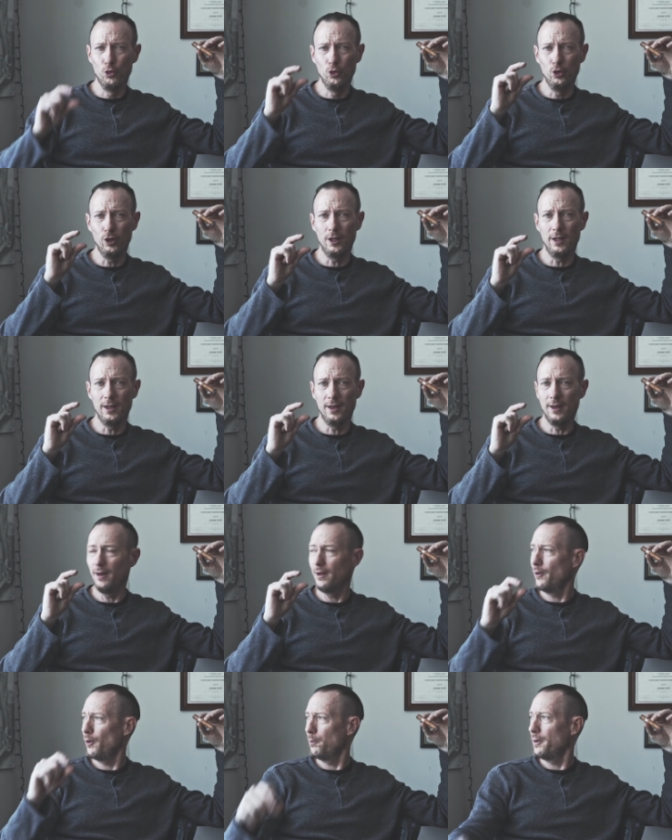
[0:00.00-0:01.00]

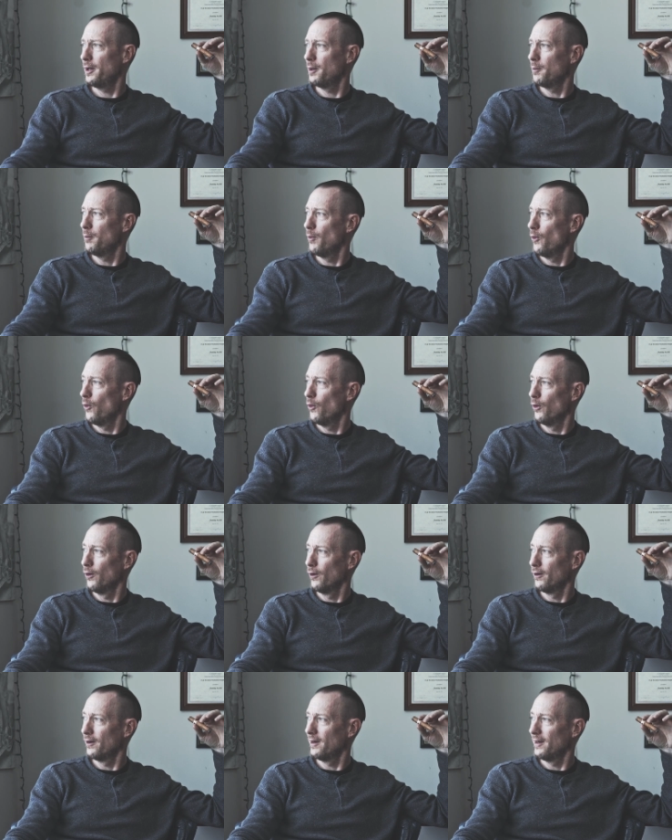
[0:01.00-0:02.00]
little bit
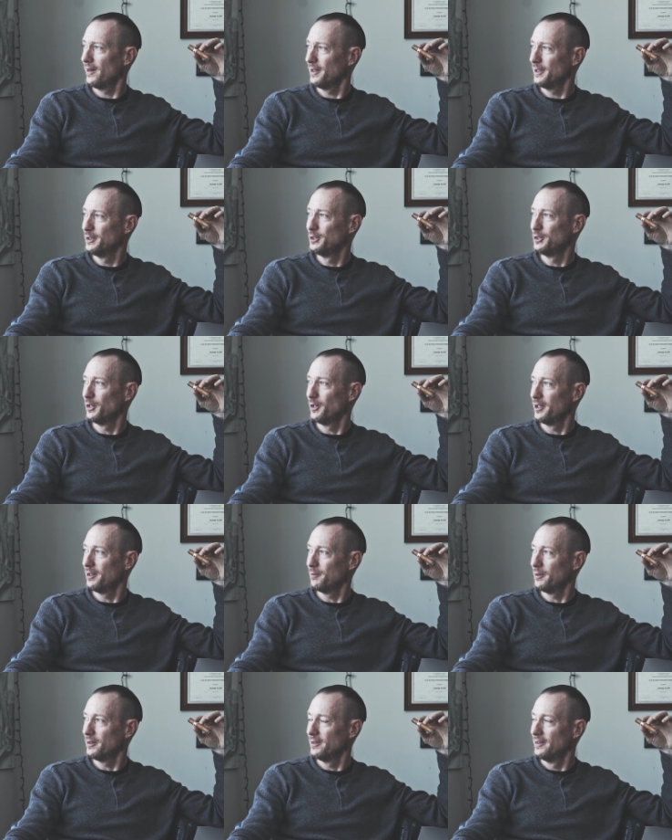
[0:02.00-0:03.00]
more
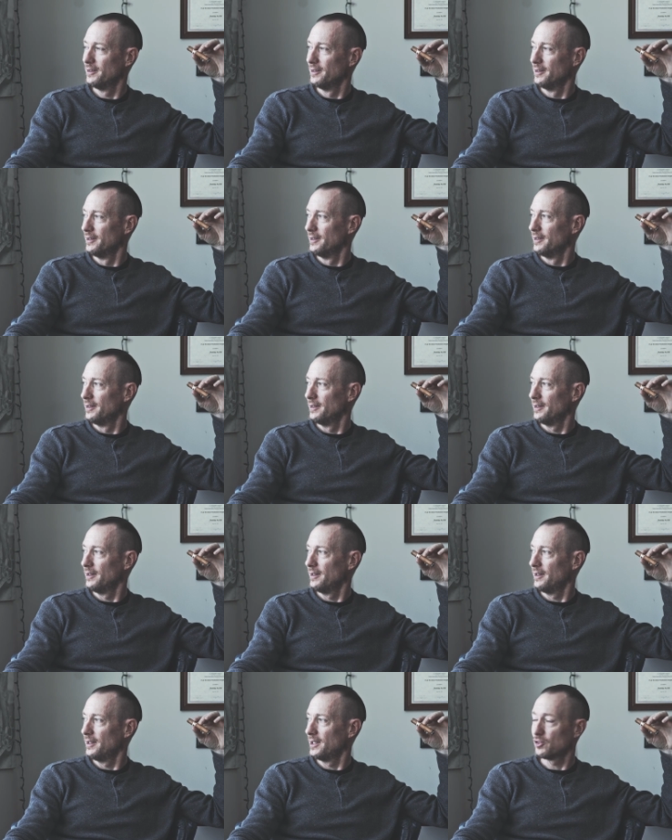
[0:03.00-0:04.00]
enjoyable.
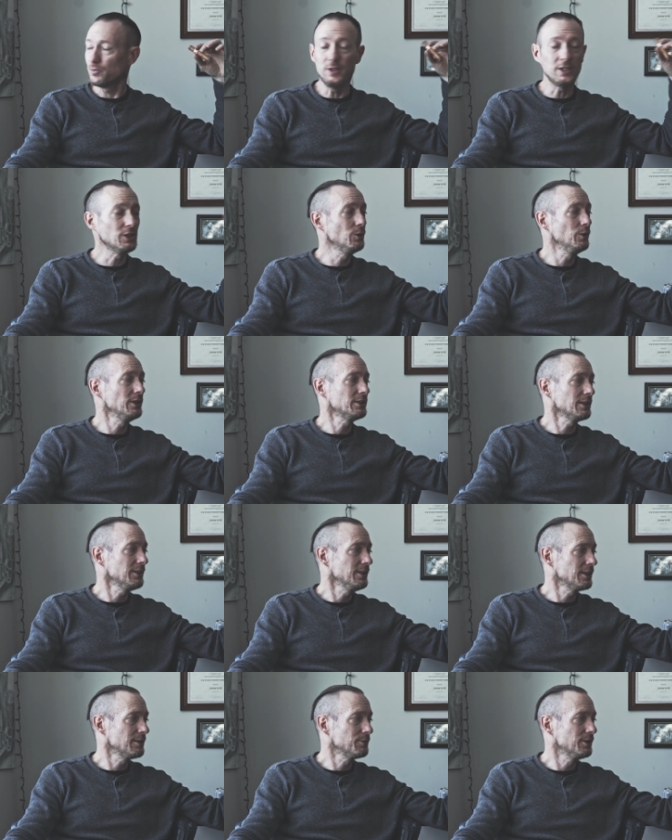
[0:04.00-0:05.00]
Speaking of which, I
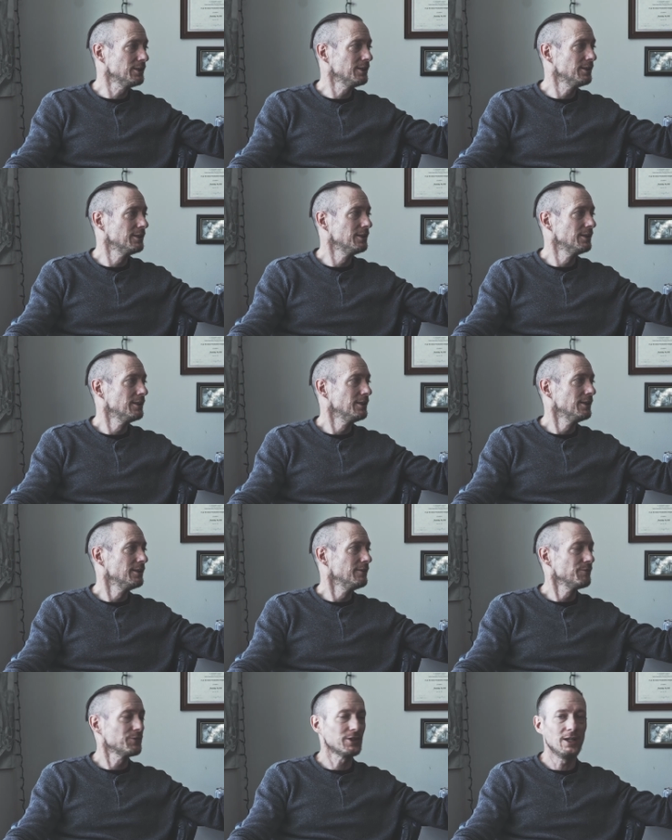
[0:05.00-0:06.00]
think I'm going to
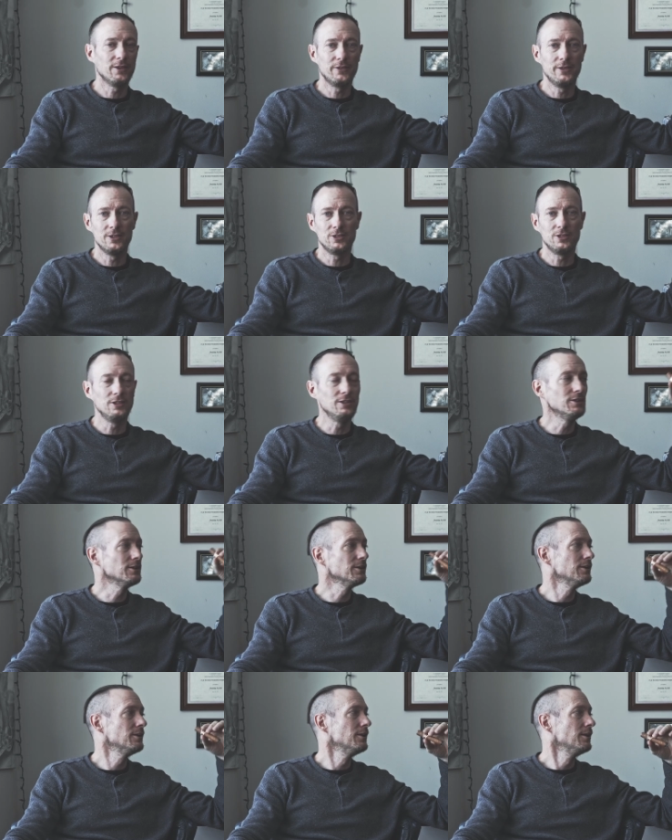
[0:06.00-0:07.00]
cut this
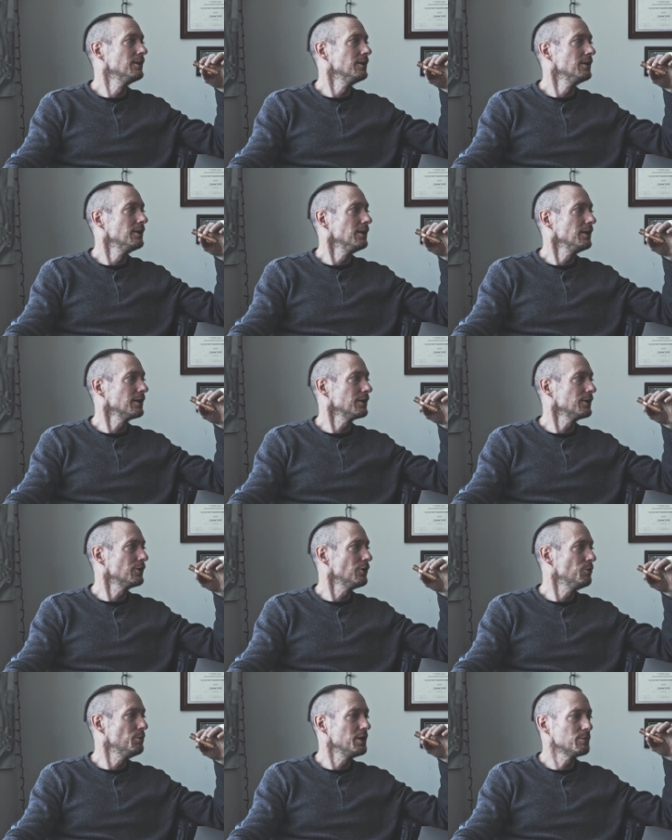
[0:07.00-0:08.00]
here. I'm going to
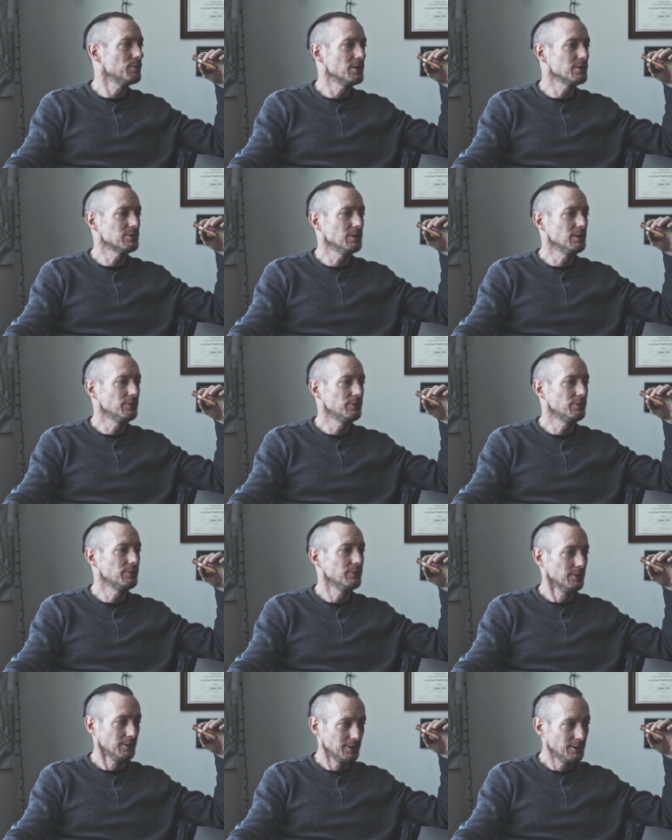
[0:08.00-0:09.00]
go make
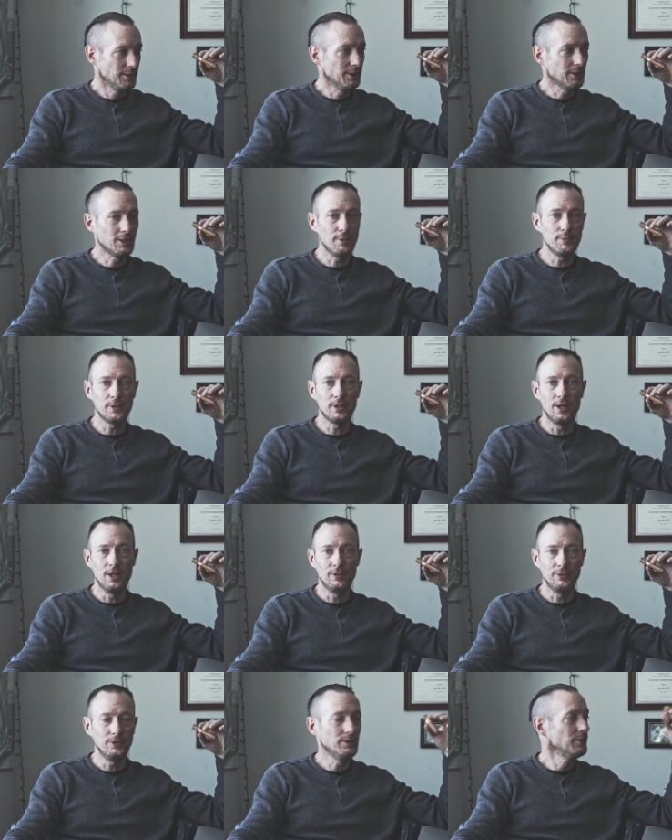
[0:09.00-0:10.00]
myself a cup of
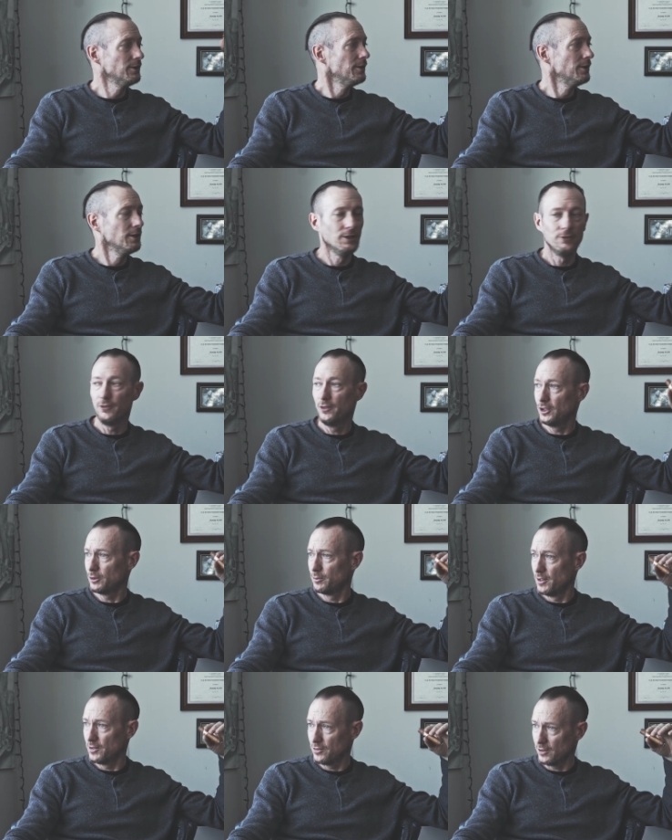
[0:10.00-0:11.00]
coffee,
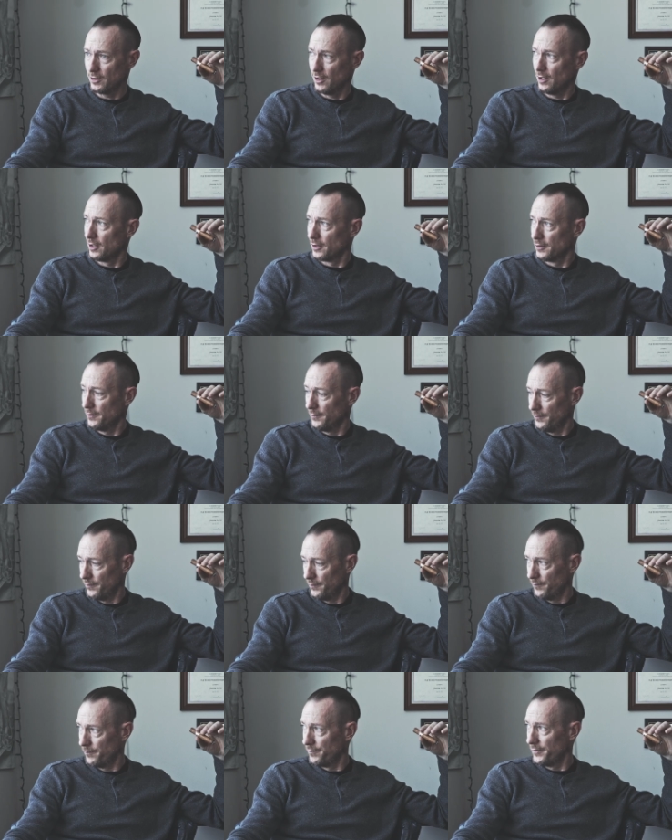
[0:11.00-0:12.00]
finish my cigar,
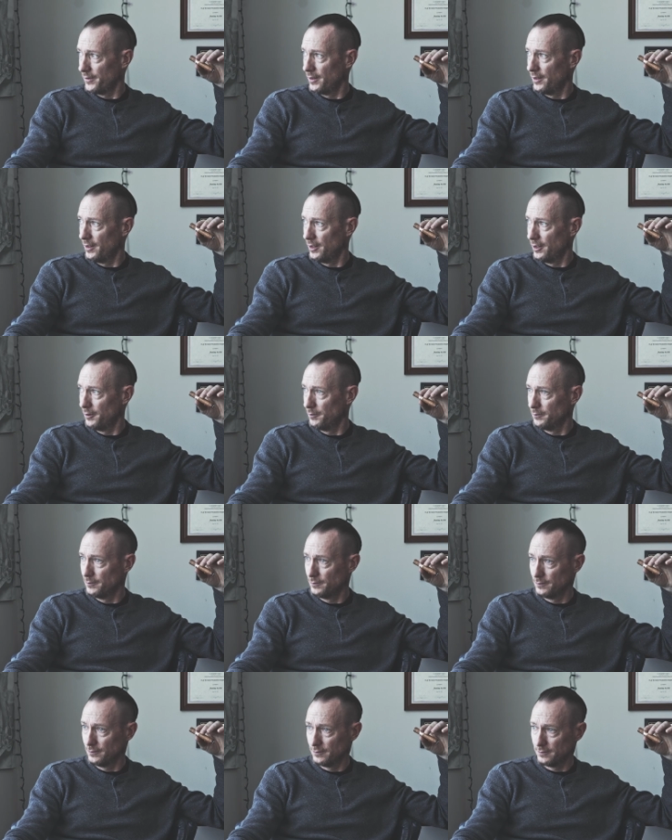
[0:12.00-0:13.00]

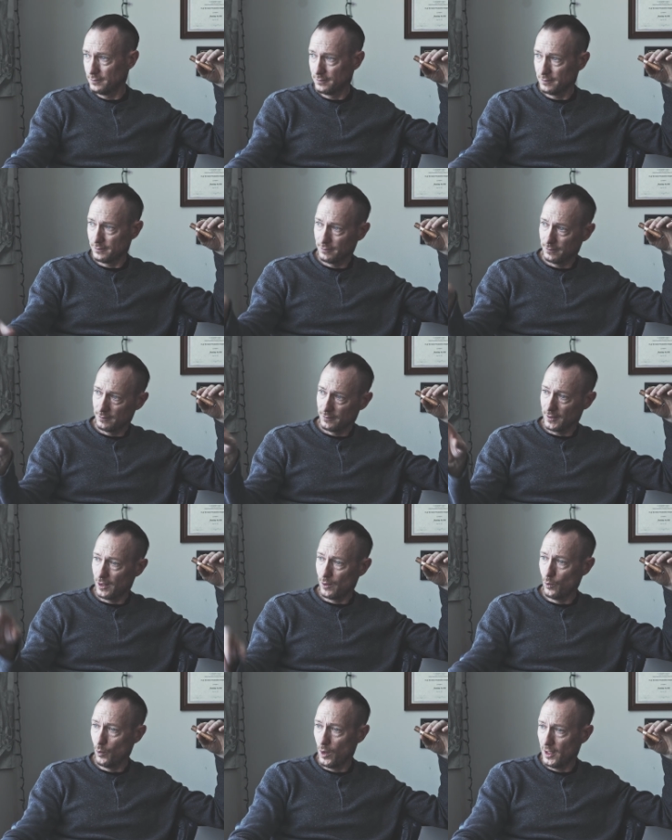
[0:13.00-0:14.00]
and
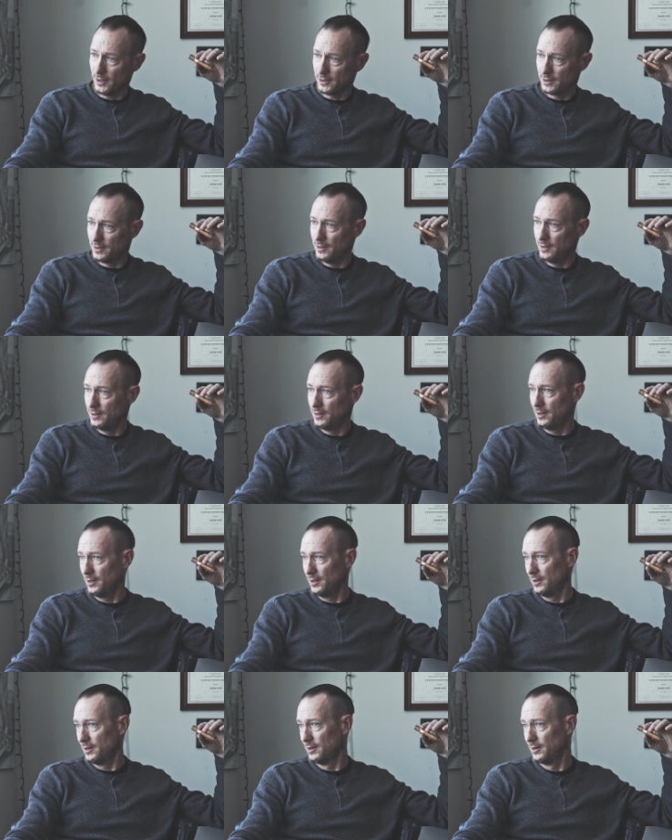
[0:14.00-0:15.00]
watch
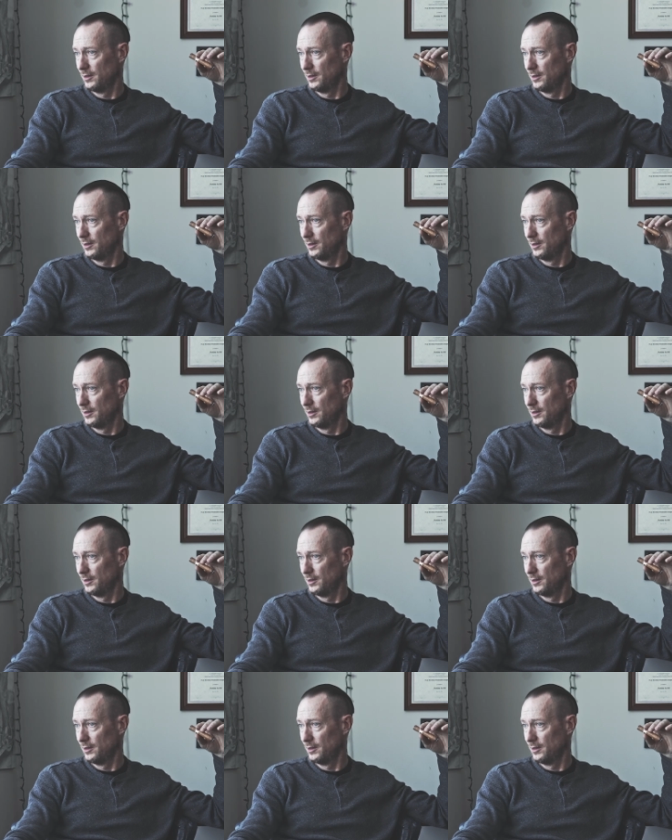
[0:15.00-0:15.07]
the